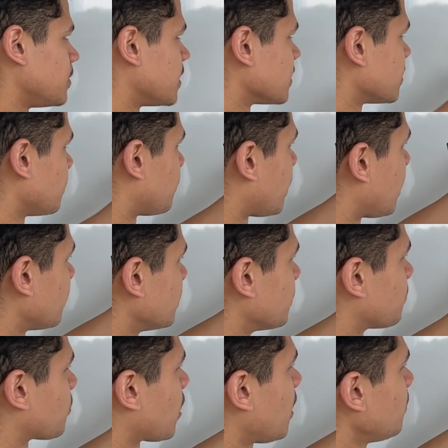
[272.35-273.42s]
Because the
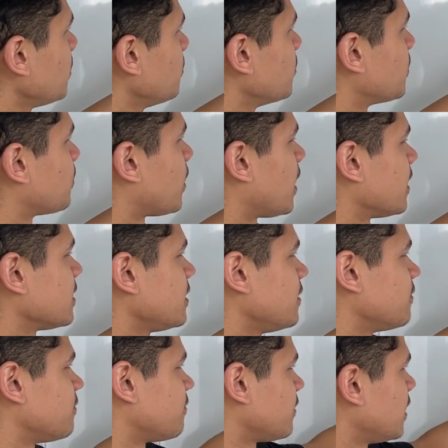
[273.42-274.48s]
problem with
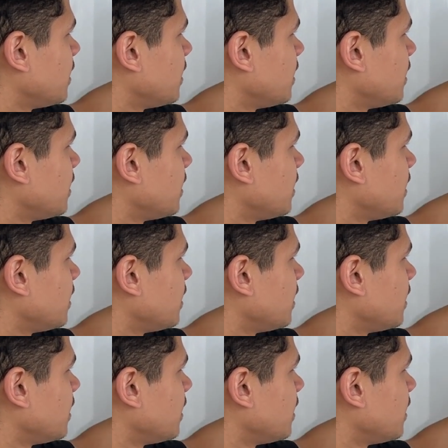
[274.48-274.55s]
positive